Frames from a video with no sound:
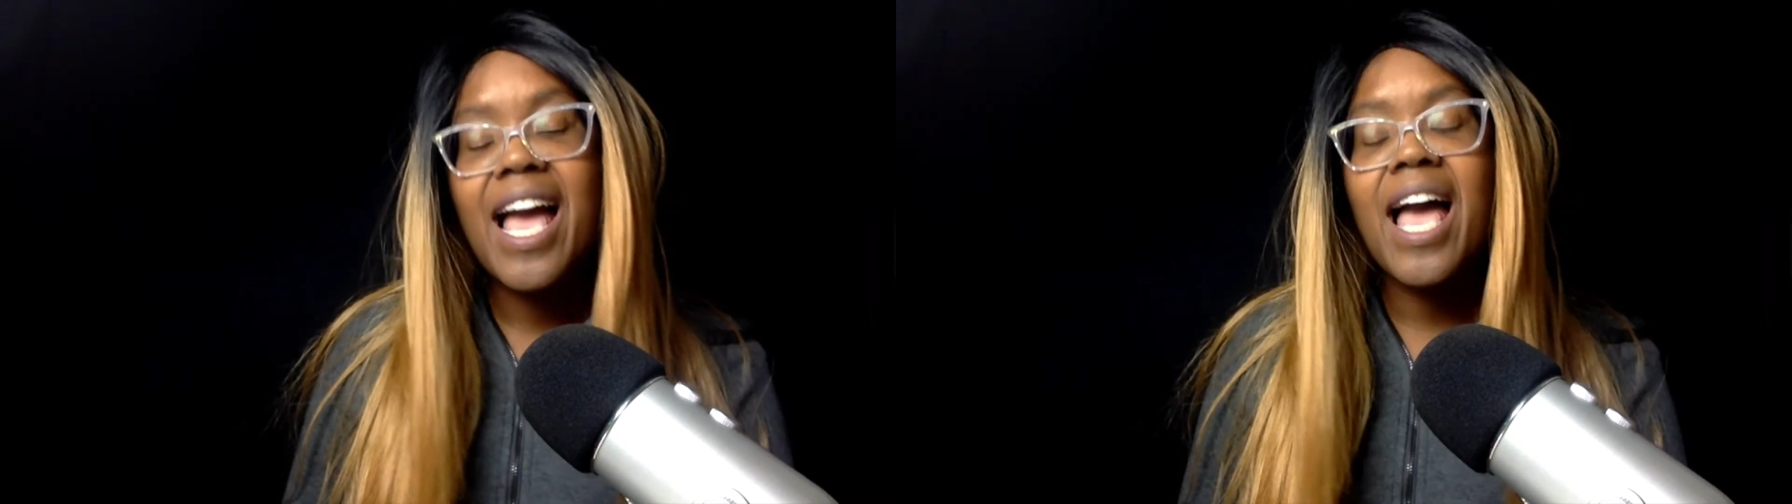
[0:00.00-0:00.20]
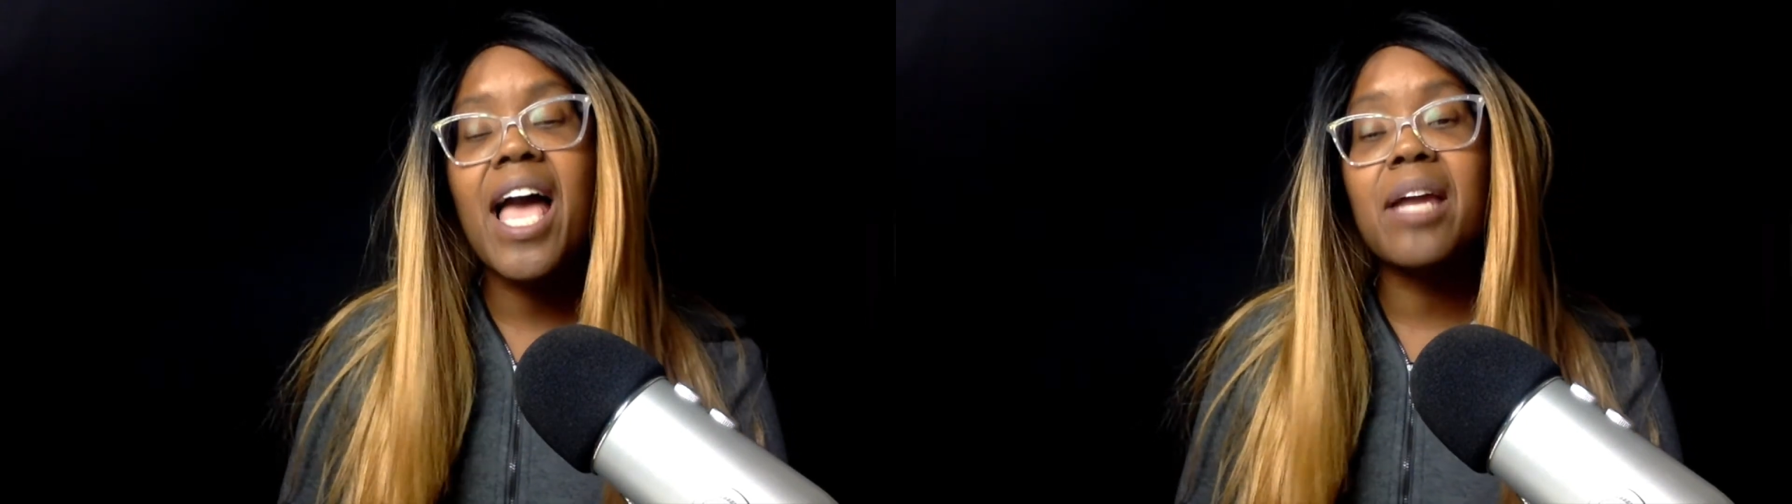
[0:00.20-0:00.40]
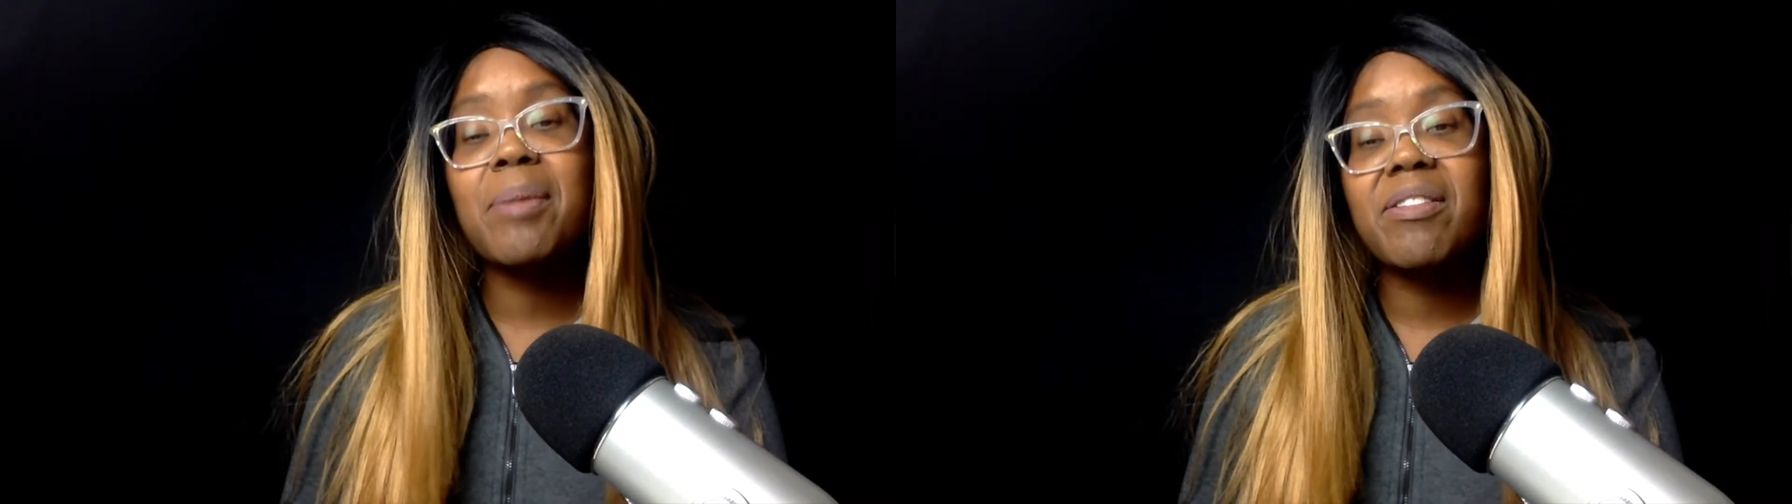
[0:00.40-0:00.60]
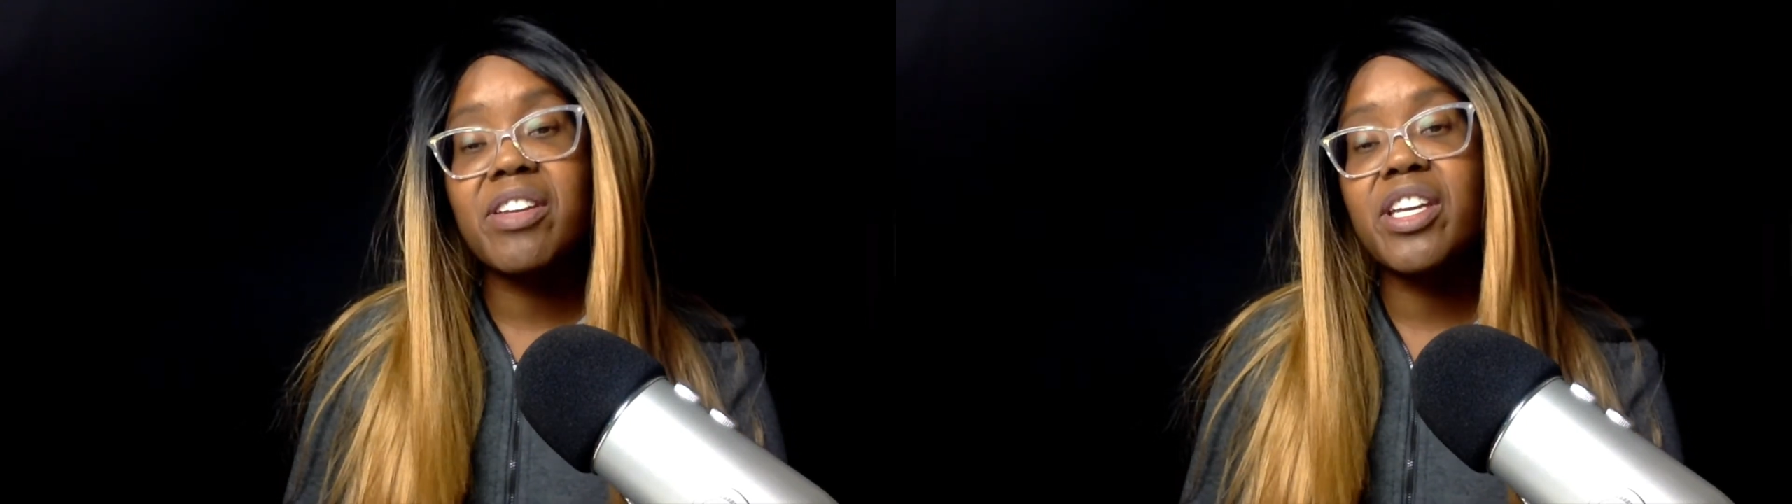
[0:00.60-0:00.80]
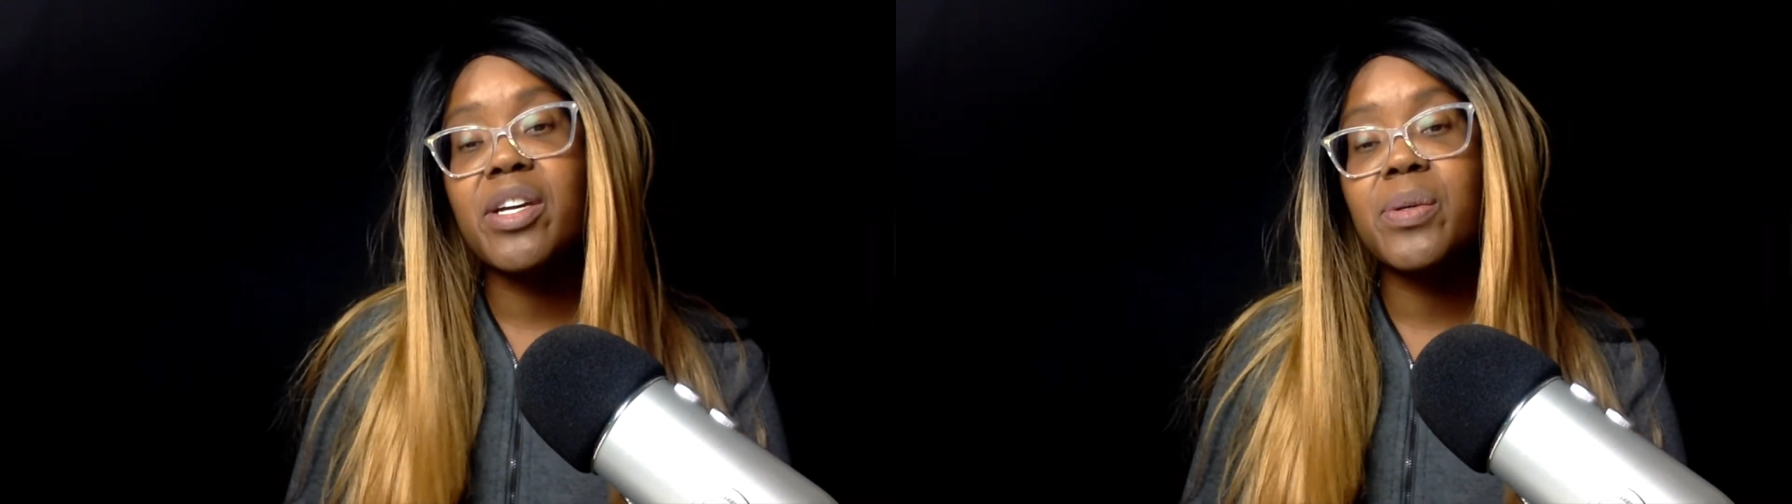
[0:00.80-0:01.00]
and my
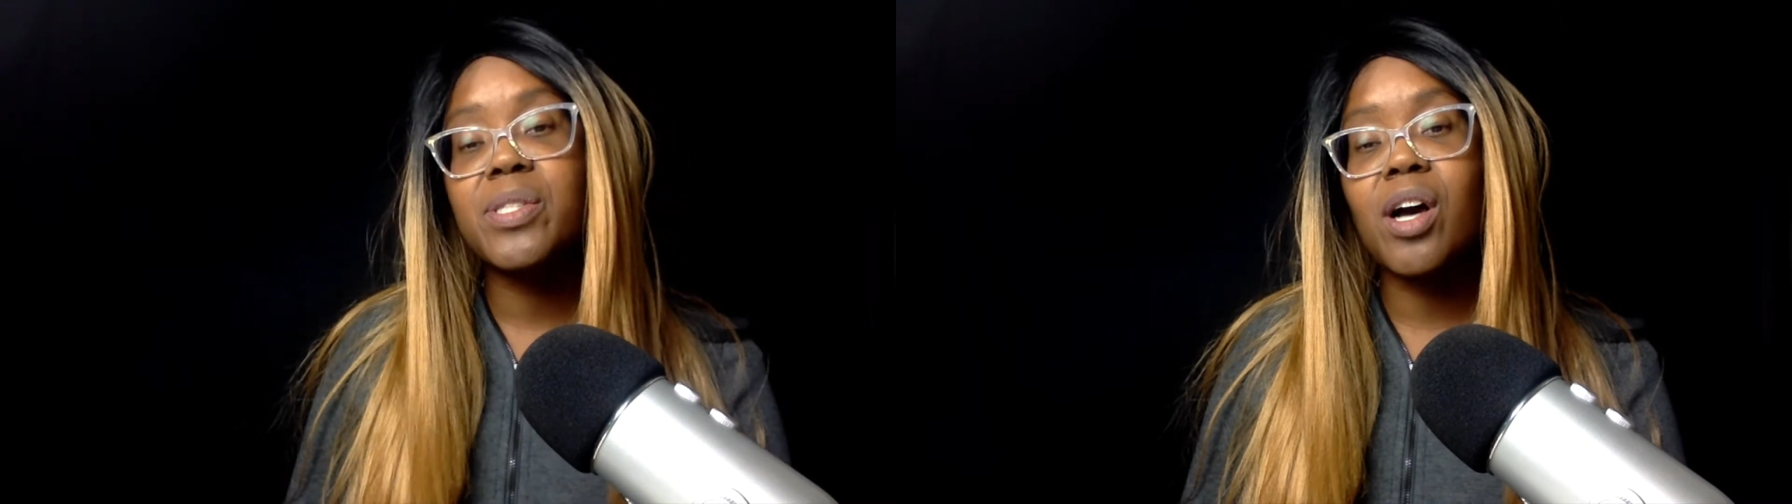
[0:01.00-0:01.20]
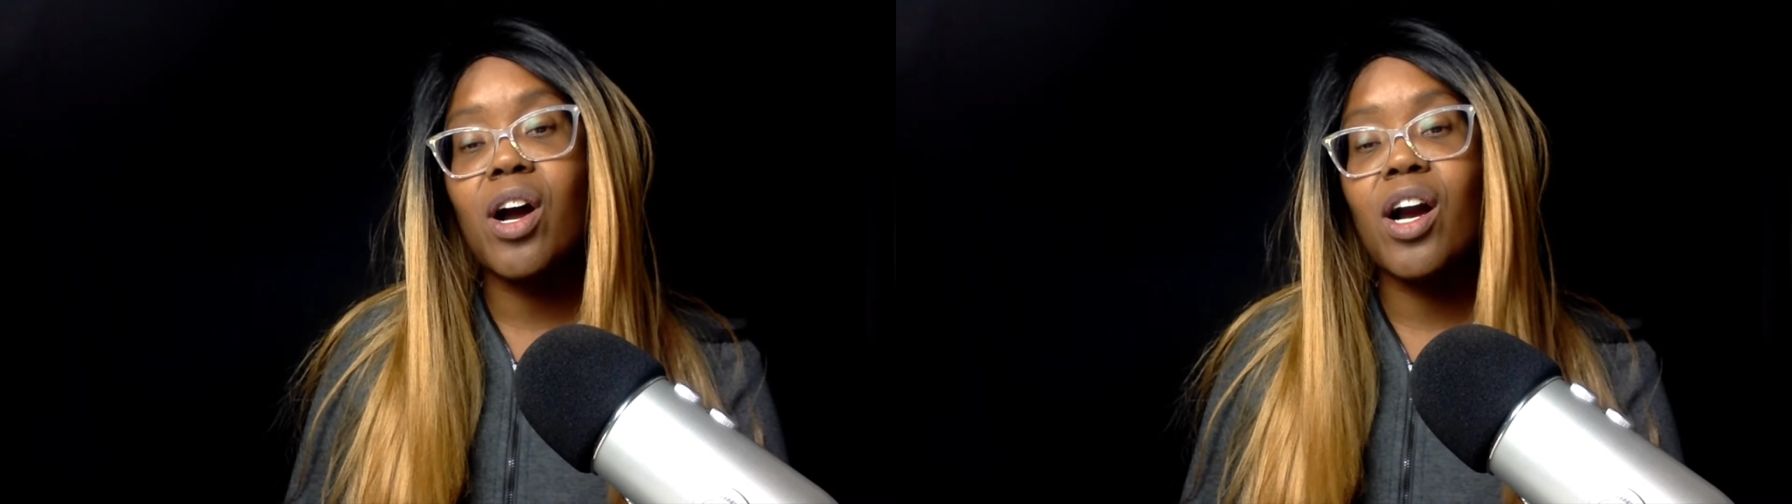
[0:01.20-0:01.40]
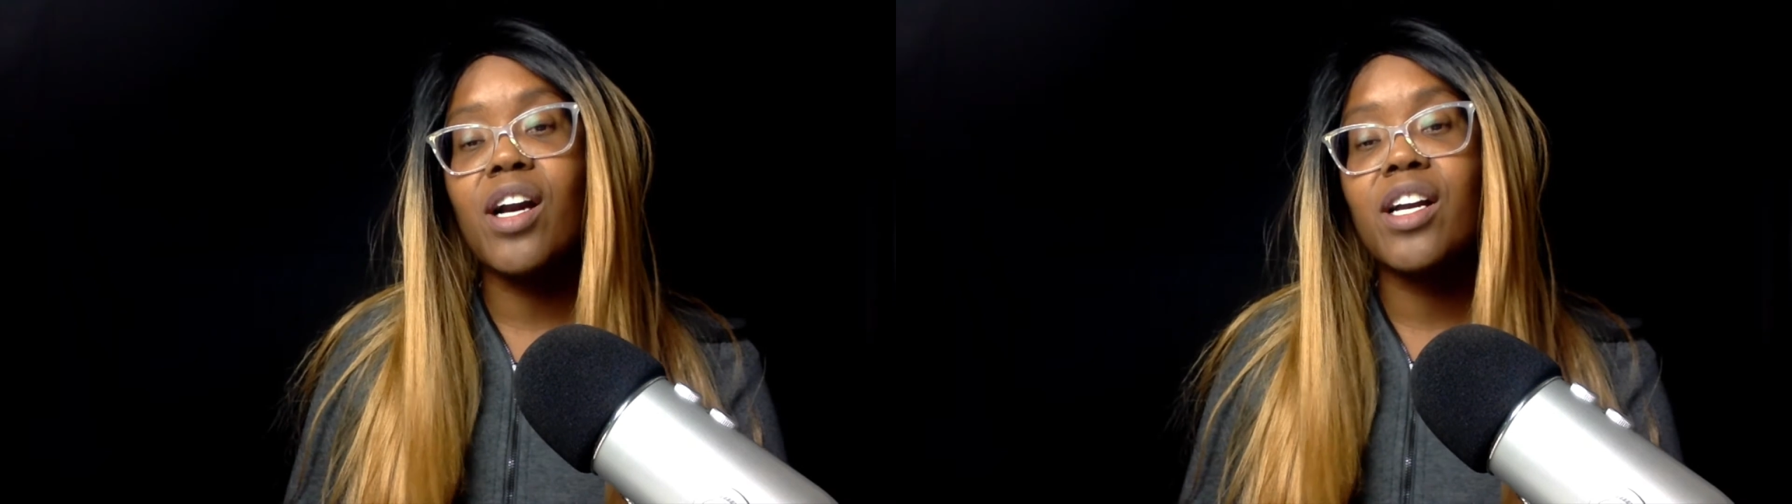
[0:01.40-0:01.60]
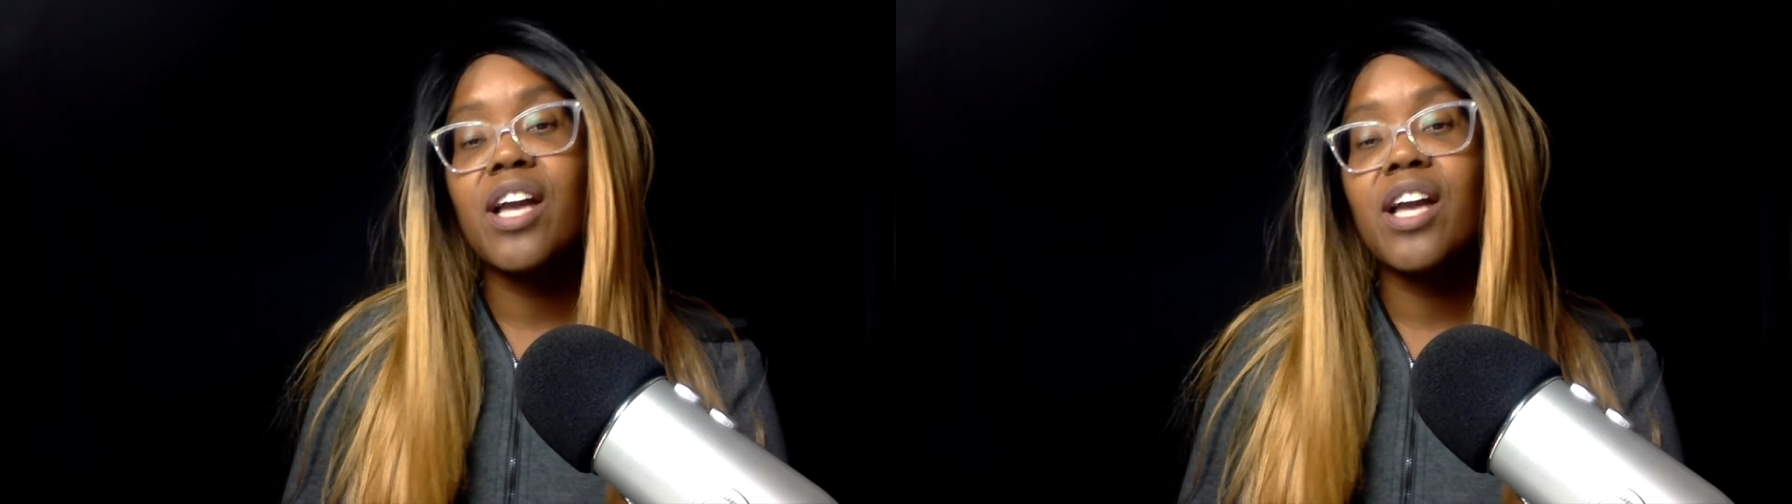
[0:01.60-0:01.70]
videos are